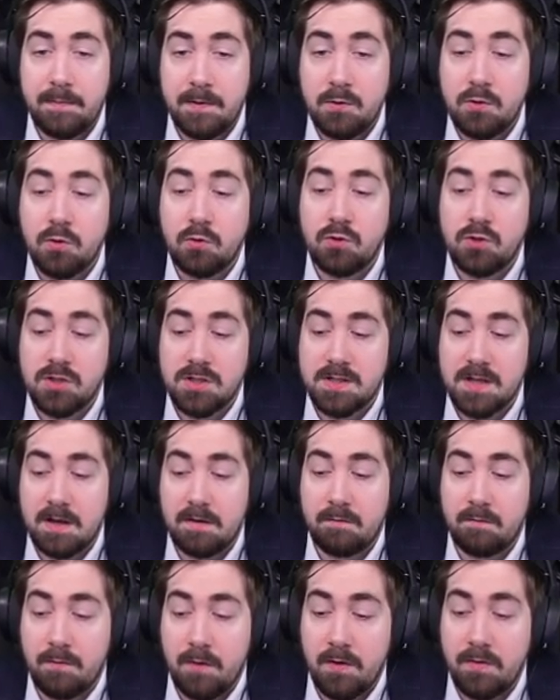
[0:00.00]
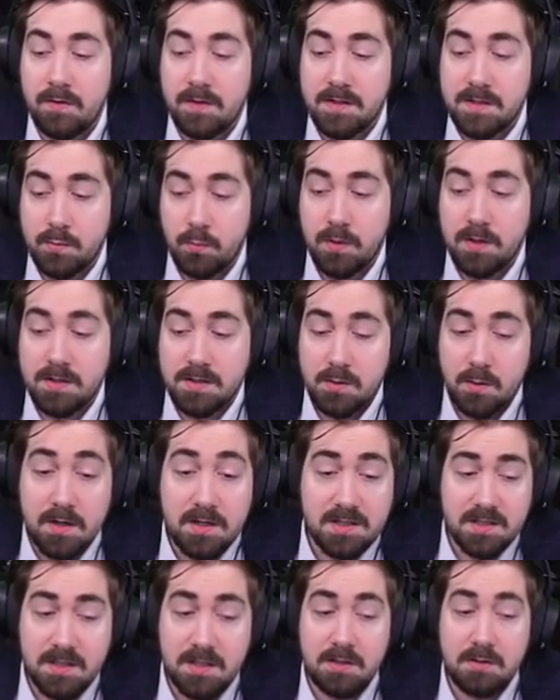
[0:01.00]
You don't just like run this once. You
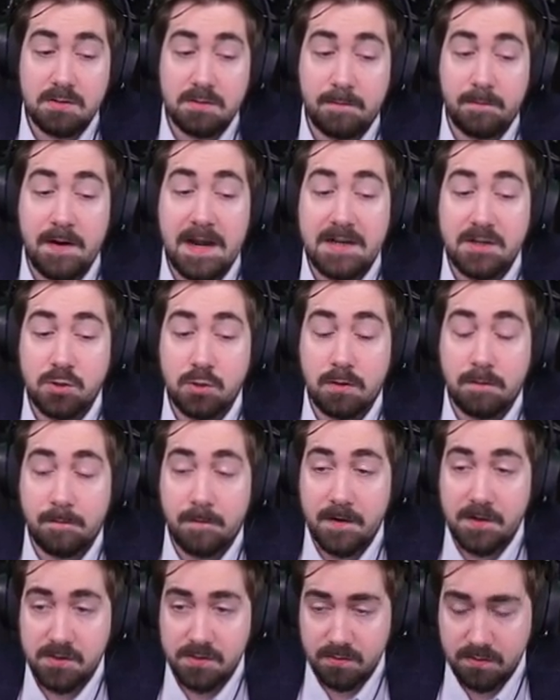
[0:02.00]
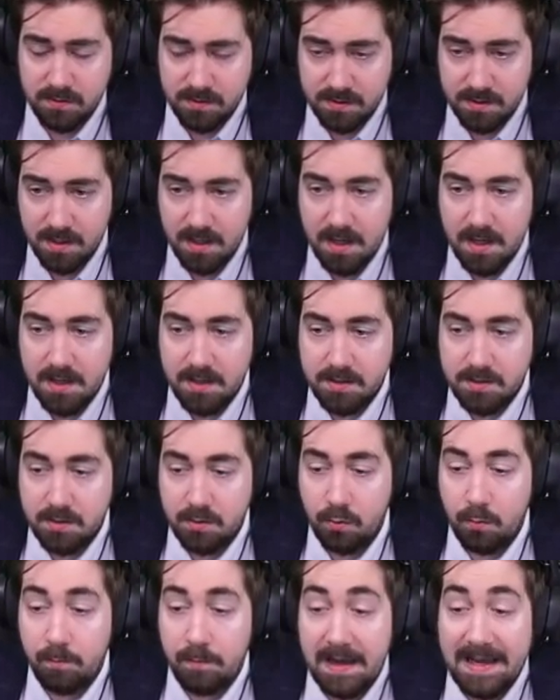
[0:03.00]
actually use fractured fossils
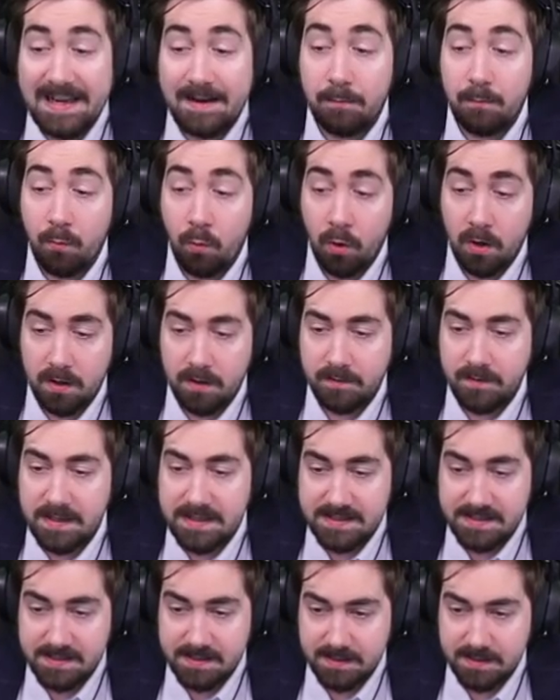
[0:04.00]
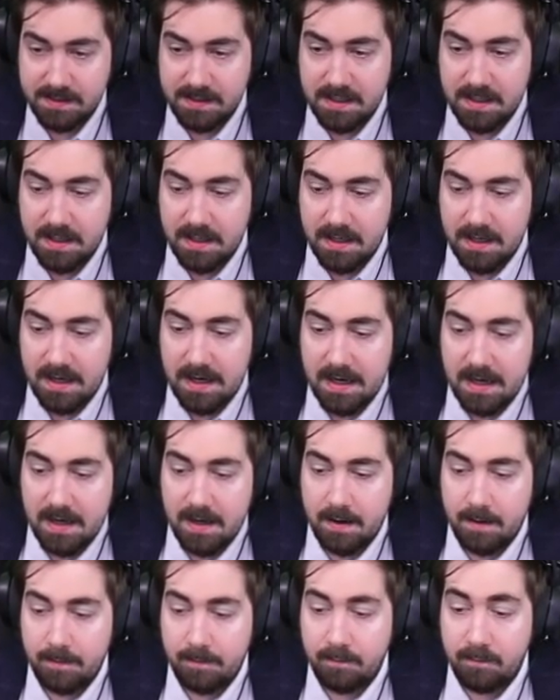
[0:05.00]
to make more of this.
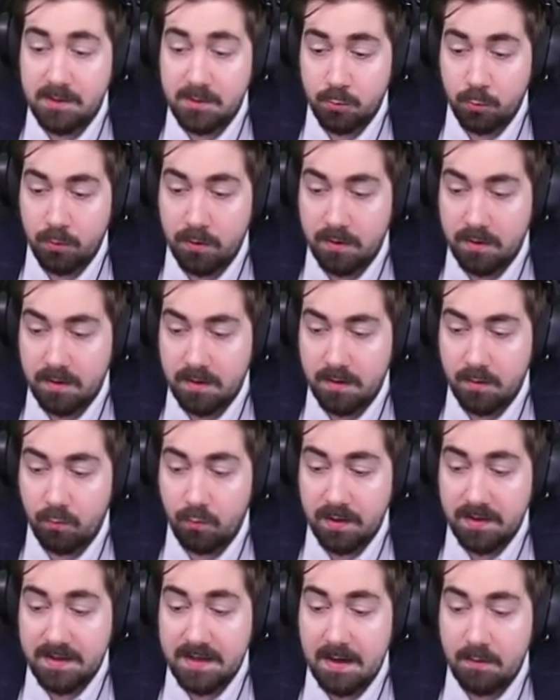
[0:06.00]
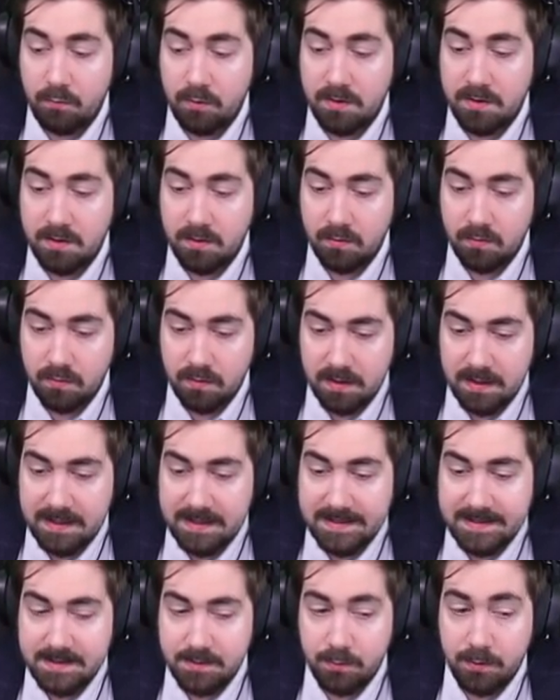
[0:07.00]
Which will what that would do
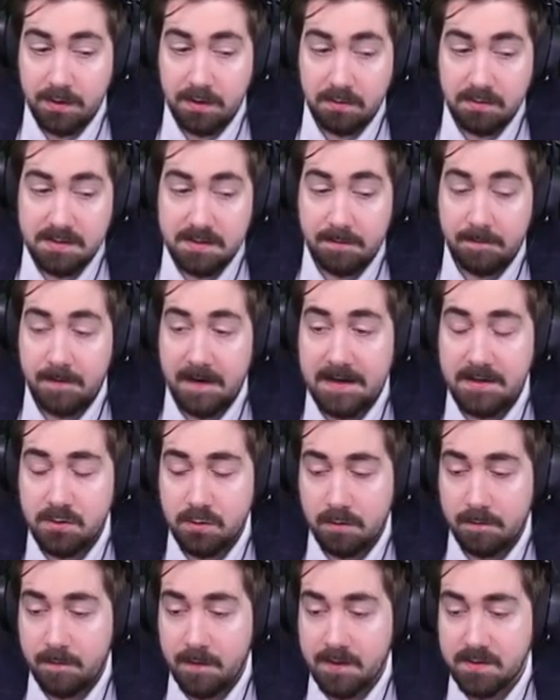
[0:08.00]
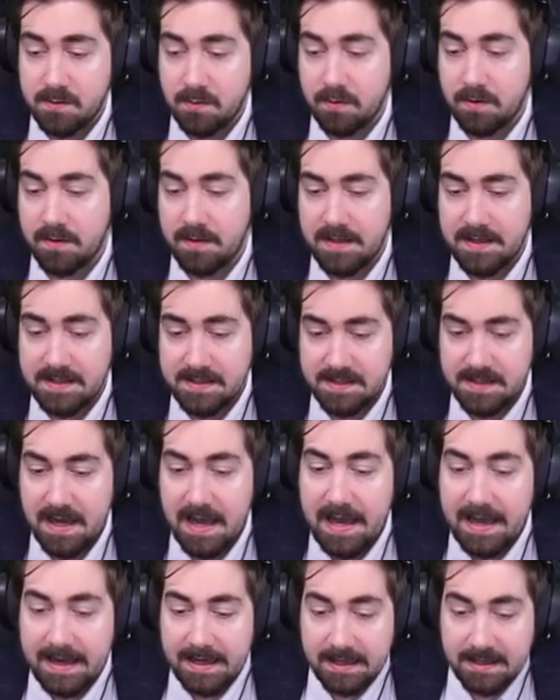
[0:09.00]
is when you use a fractured fossil on this,
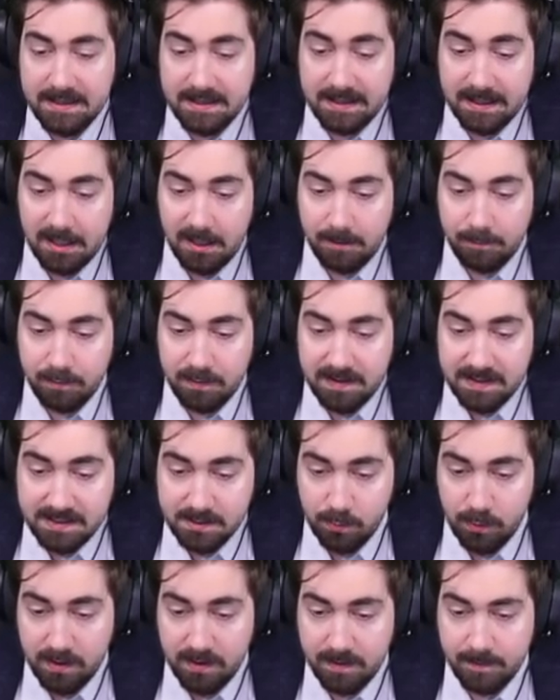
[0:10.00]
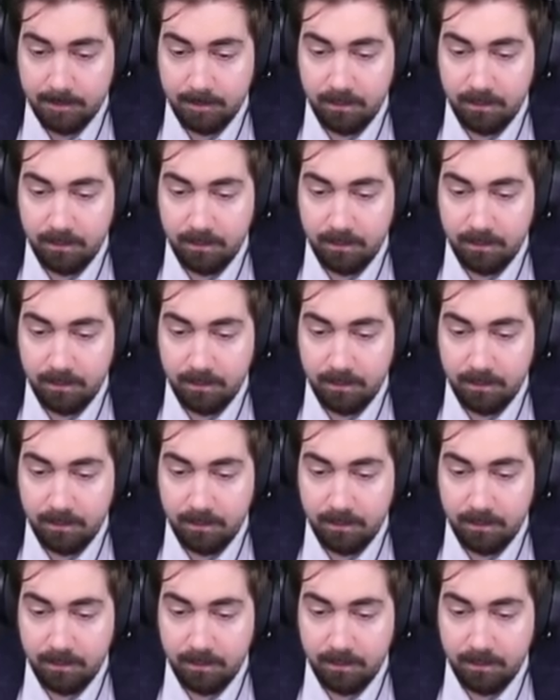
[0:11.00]
it'll keep this one.